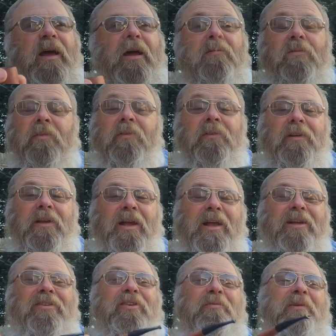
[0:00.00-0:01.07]

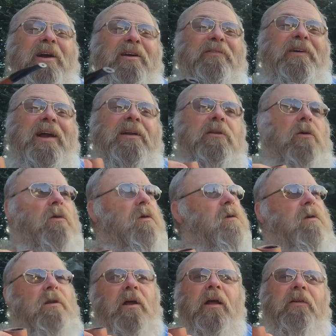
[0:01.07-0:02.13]
As a matter of fact,
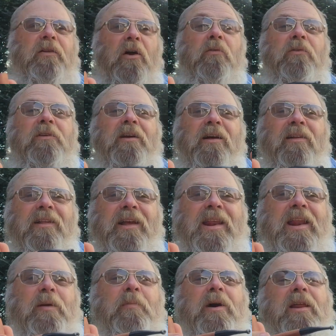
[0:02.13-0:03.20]
don't tell
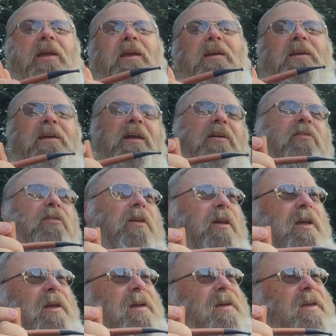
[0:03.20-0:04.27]
anybody, because
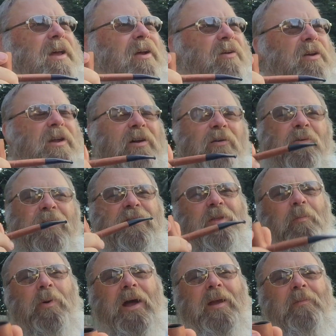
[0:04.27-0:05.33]
you know you don't want
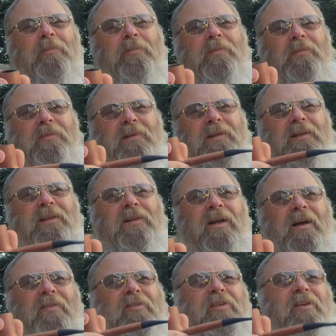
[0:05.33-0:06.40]
the pipe
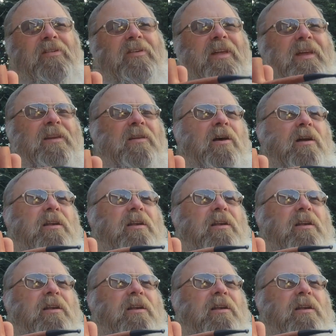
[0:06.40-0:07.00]
Nazis getting